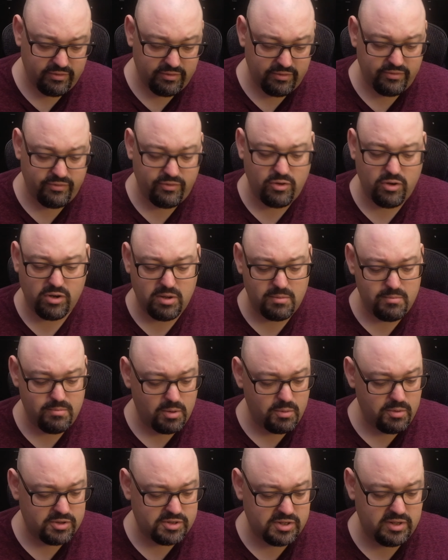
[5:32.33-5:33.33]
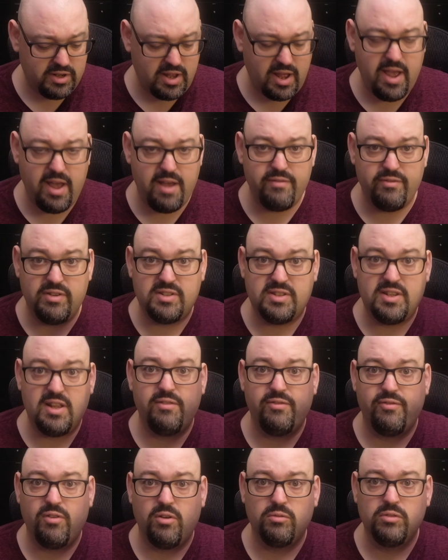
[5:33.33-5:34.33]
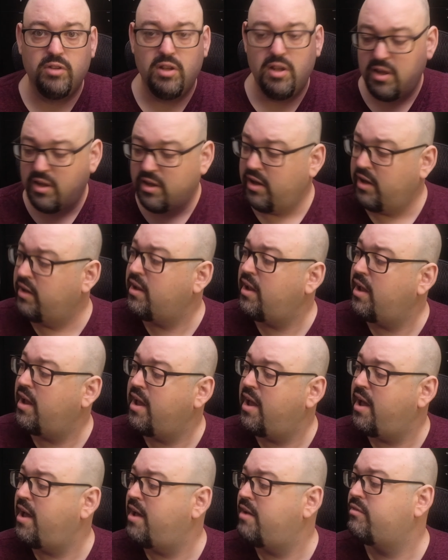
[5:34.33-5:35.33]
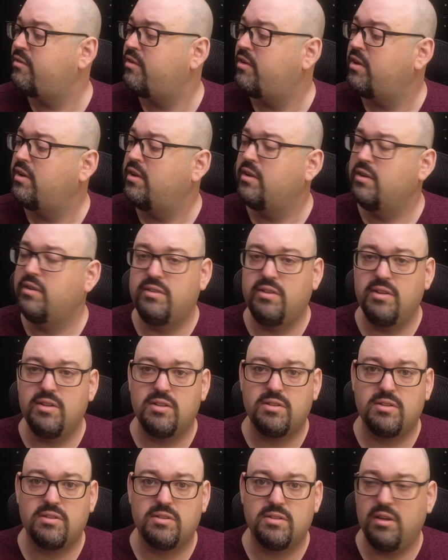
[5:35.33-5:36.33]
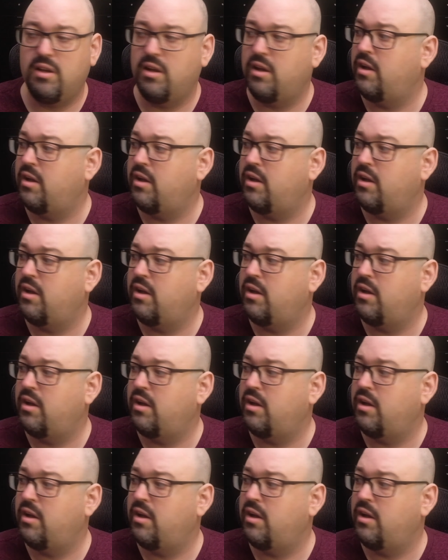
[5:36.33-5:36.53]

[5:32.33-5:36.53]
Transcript: for comparison, I have a cell phone and I have this,